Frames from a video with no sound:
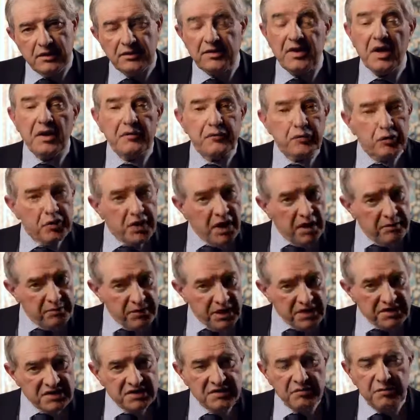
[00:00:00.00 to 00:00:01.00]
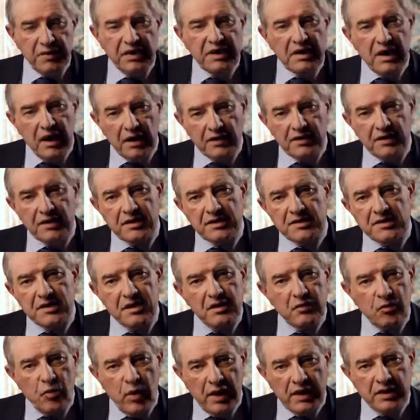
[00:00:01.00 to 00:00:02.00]
Therefore, there must have been others
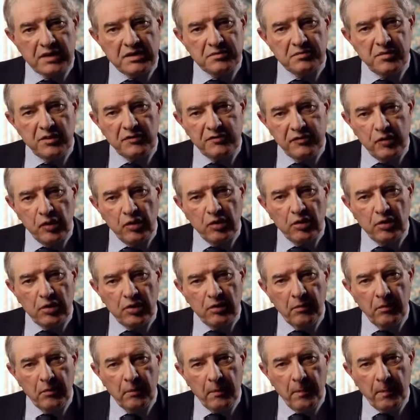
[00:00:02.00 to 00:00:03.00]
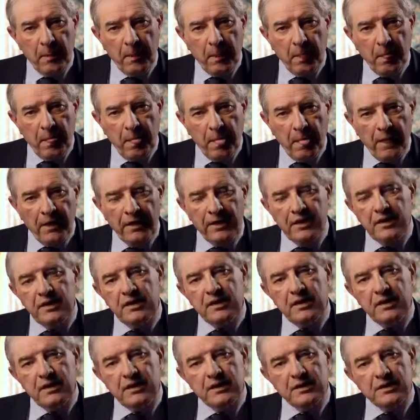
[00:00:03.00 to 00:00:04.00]
that went before.
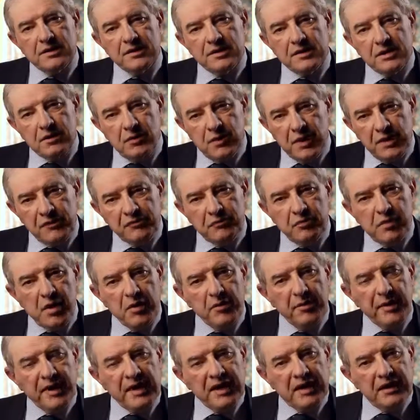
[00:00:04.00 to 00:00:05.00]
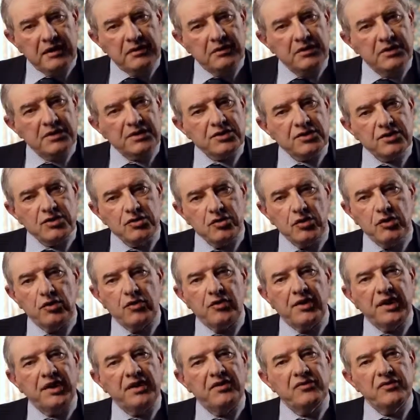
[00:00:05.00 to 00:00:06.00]
So if we begin the
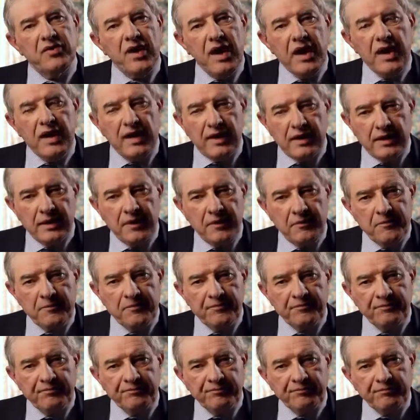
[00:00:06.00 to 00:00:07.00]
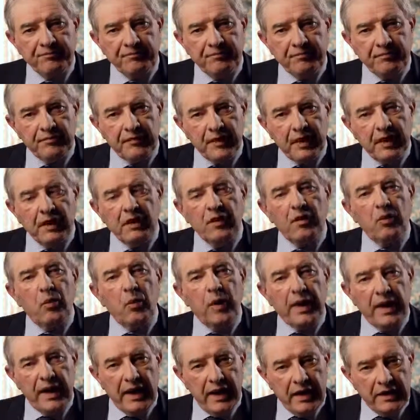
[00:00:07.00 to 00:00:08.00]
story there,
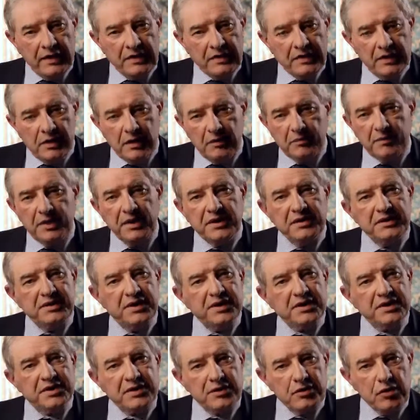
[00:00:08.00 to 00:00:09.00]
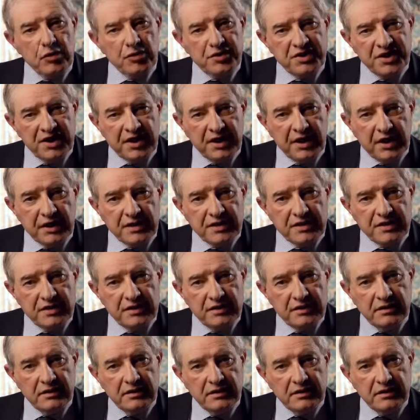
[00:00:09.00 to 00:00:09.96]
we end up distorting it.